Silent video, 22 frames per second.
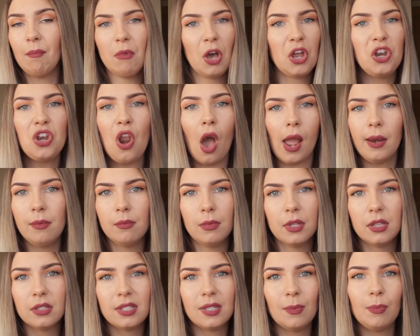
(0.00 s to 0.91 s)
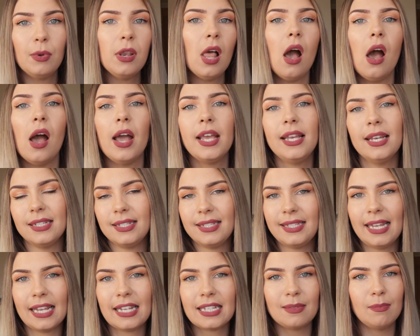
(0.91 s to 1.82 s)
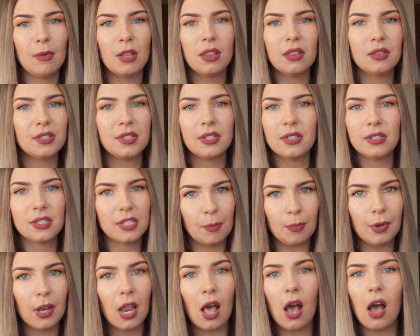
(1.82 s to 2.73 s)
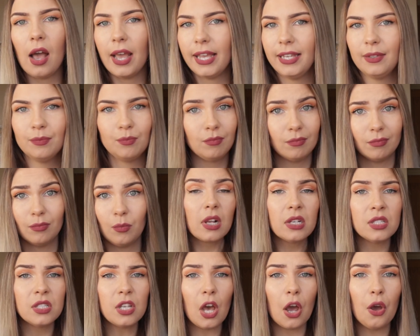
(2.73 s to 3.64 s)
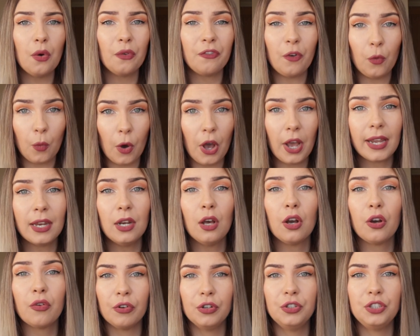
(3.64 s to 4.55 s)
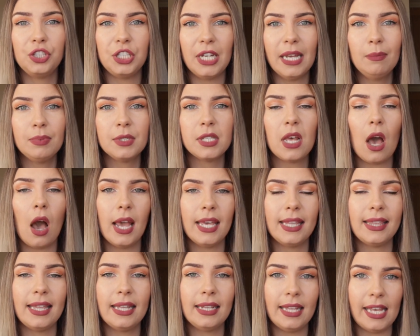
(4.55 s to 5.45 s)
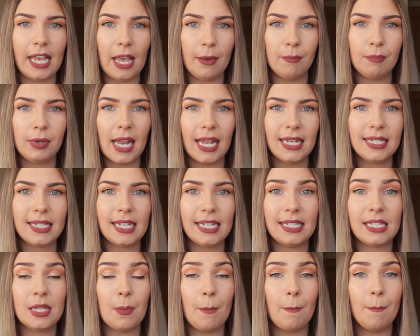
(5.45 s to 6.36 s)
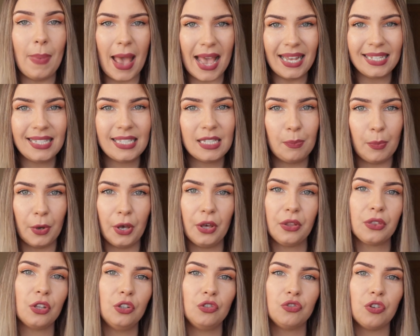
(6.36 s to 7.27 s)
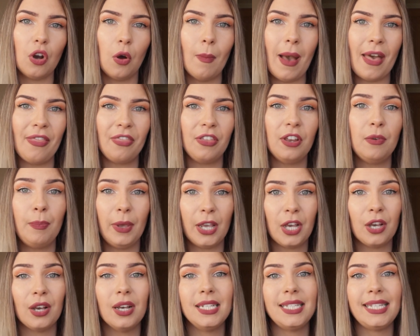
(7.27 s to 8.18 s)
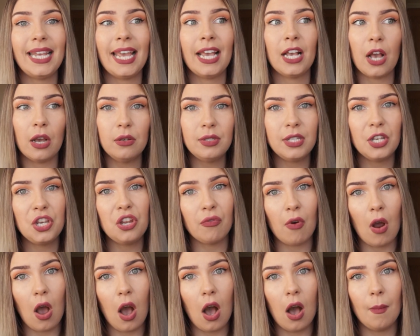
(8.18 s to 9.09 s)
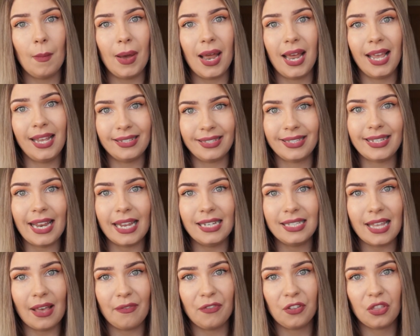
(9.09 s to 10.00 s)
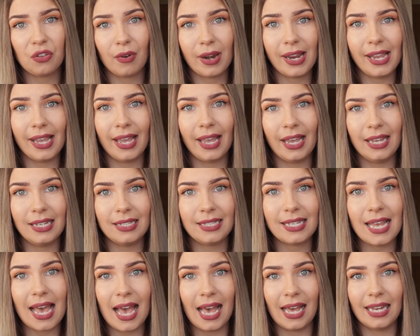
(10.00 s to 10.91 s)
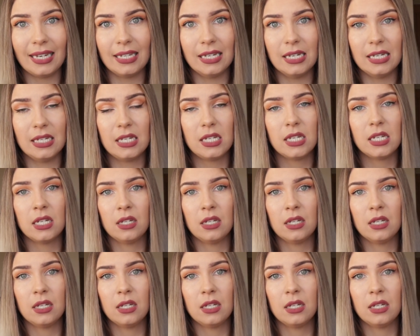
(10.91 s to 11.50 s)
a 9 month supply, a 6 month supply. So for working on cruise ships, I think the implant is the best birth control method, because it goes in your arm, it stays there for 3 years, and